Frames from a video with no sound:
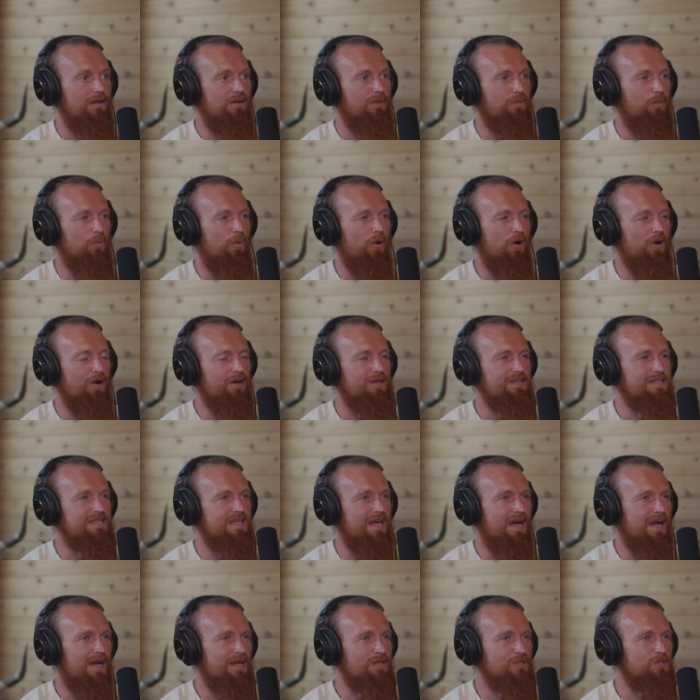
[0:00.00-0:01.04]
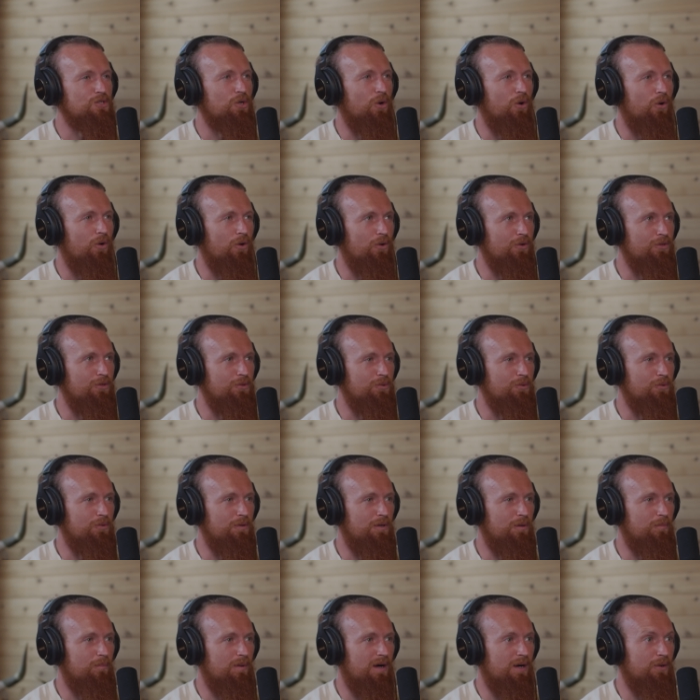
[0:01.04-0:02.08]
What has that taught you
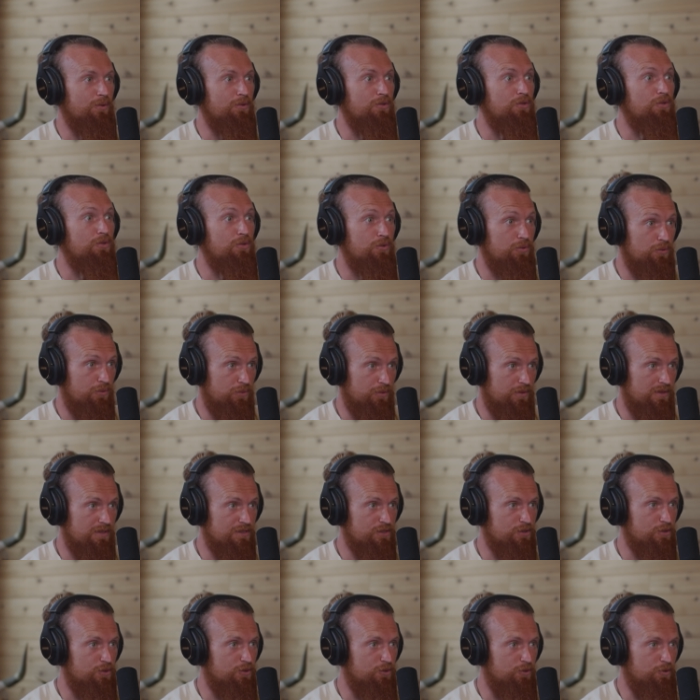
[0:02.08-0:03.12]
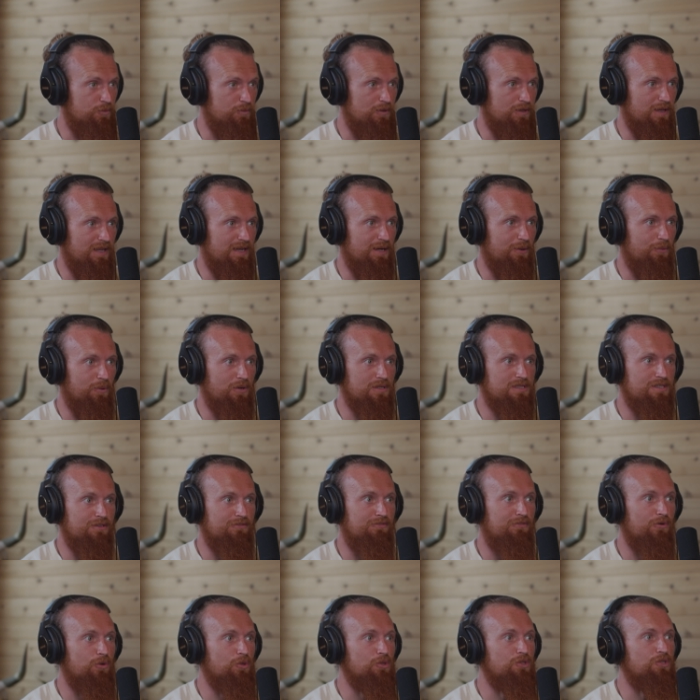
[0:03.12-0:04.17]
about you as a human? Like, what's it
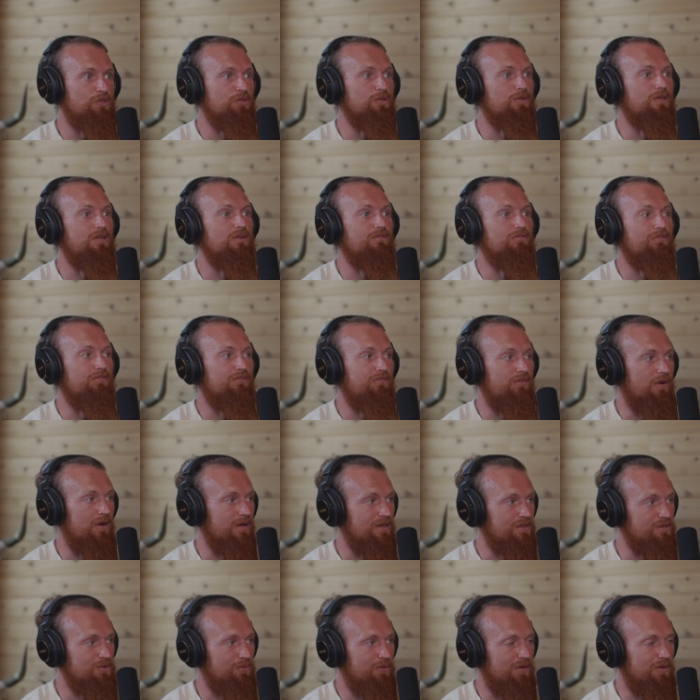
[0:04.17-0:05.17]
forced you to confront?